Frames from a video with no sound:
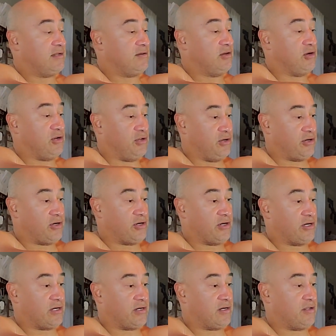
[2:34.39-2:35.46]

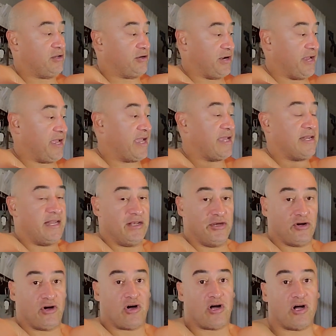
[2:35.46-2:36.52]
your hand and
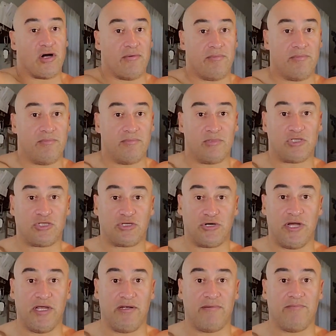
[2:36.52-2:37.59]
your arm
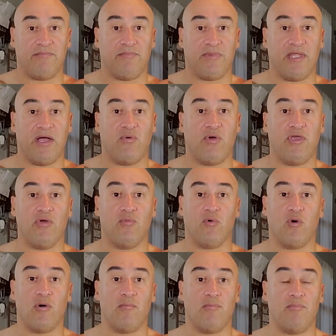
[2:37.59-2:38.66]
straight. That way you
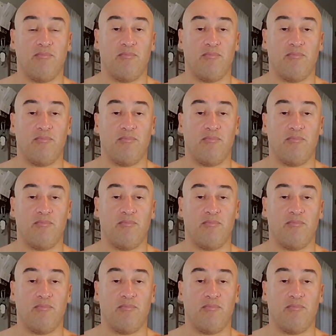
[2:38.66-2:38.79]
won't